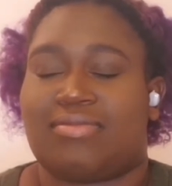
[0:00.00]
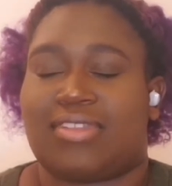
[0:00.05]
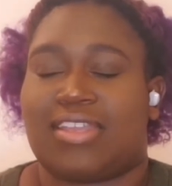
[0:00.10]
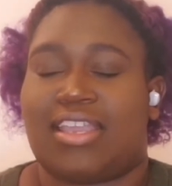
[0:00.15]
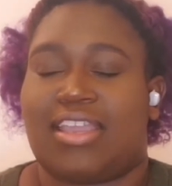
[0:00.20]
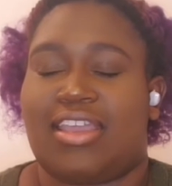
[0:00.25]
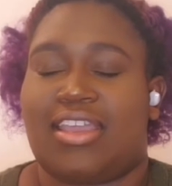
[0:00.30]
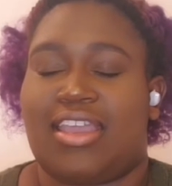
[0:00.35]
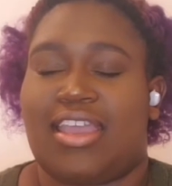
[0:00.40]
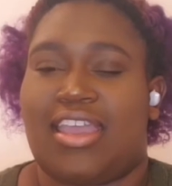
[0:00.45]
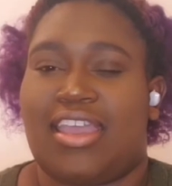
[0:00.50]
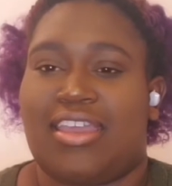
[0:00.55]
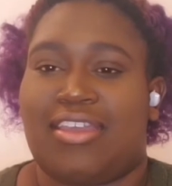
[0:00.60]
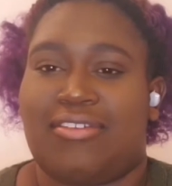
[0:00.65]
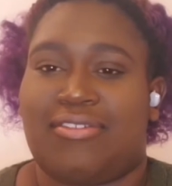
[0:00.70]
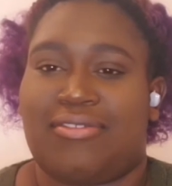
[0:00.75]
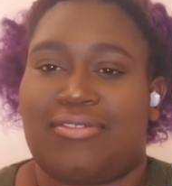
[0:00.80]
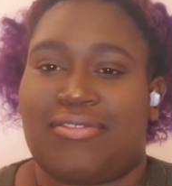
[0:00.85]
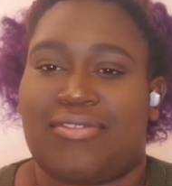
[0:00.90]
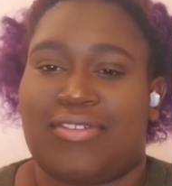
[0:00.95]
if
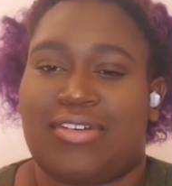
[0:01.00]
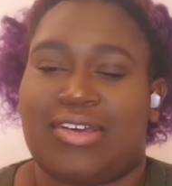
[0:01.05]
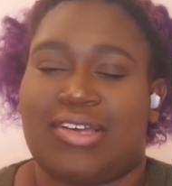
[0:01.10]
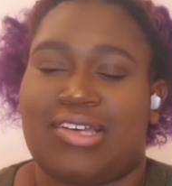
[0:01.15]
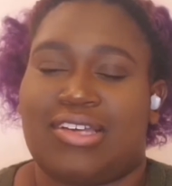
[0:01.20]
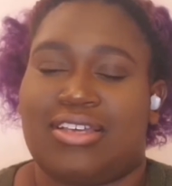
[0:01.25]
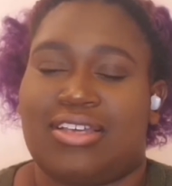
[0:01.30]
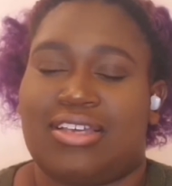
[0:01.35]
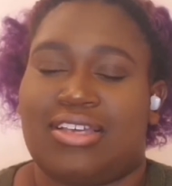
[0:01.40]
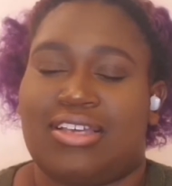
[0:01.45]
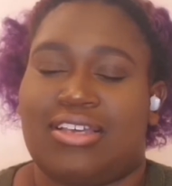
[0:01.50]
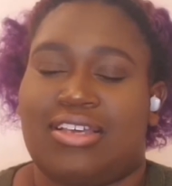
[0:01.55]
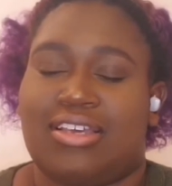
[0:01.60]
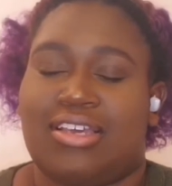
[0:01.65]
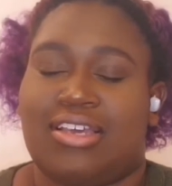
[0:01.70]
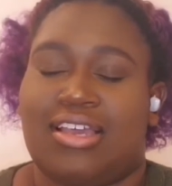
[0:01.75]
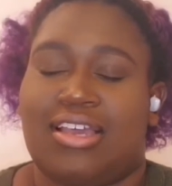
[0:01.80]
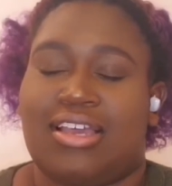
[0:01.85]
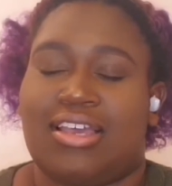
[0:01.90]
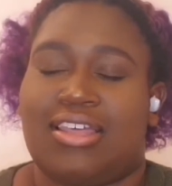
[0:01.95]

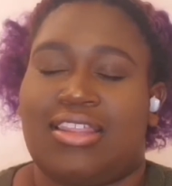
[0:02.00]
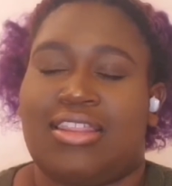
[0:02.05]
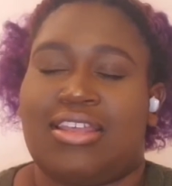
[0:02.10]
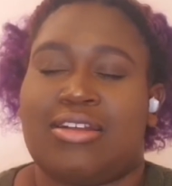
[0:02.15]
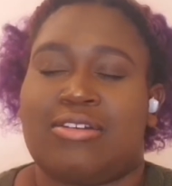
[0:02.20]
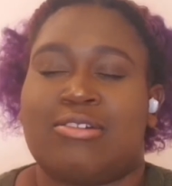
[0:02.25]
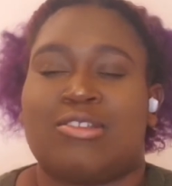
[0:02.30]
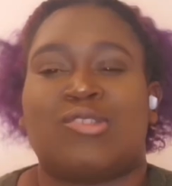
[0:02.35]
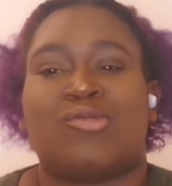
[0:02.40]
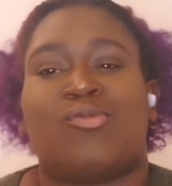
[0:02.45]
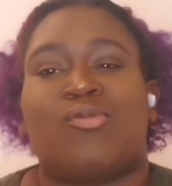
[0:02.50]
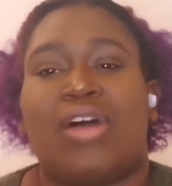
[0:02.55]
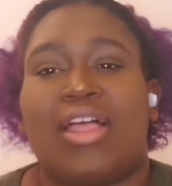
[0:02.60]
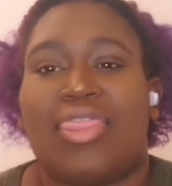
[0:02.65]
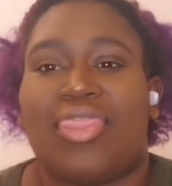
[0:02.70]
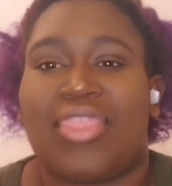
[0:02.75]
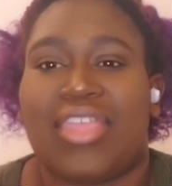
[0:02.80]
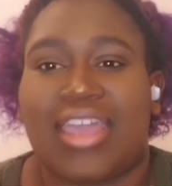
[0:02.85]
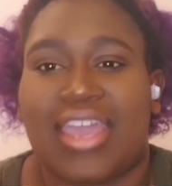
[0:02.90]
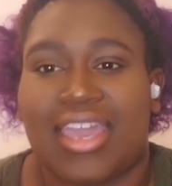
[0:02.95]
there is one
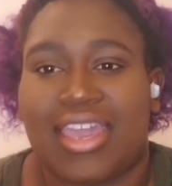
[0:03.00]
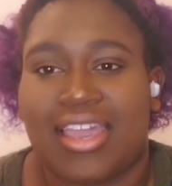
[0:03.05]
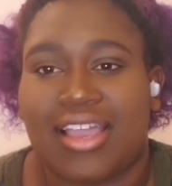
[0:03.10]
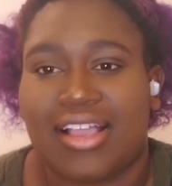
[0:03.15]
thing